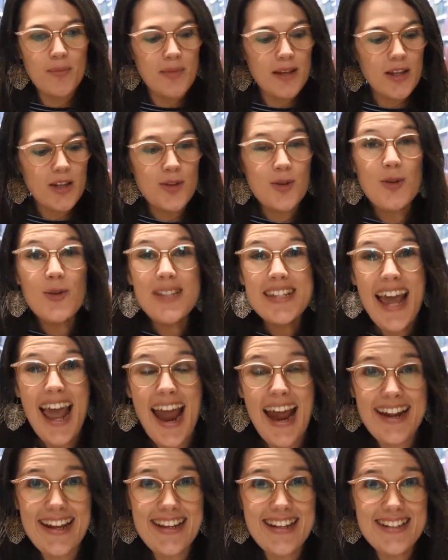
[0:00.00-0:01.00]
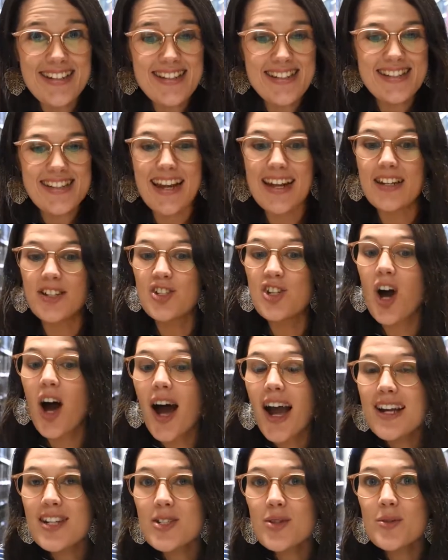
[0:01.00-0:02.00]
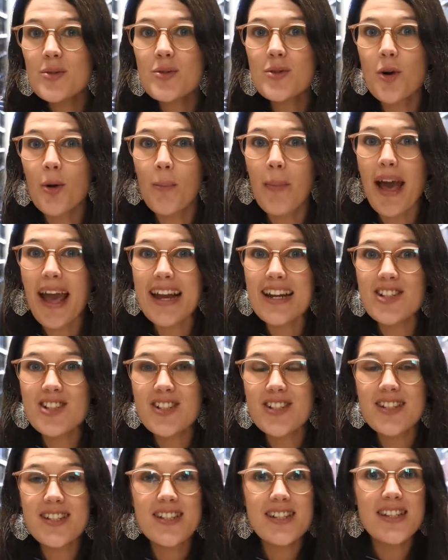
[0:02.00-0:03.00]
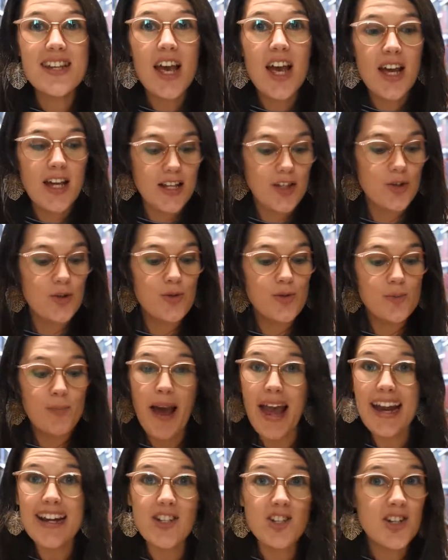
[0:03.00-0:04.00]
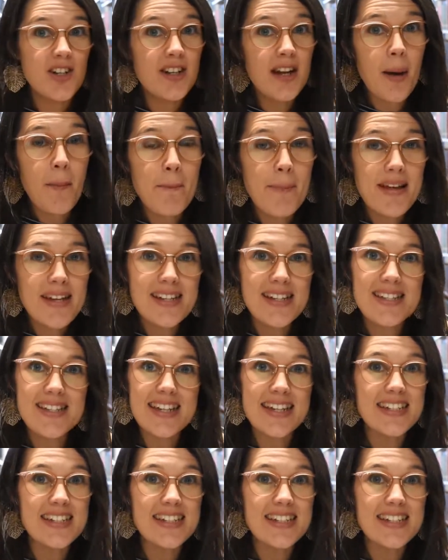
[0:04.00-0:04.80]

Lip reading: Use headings and title your pages, use page numbers.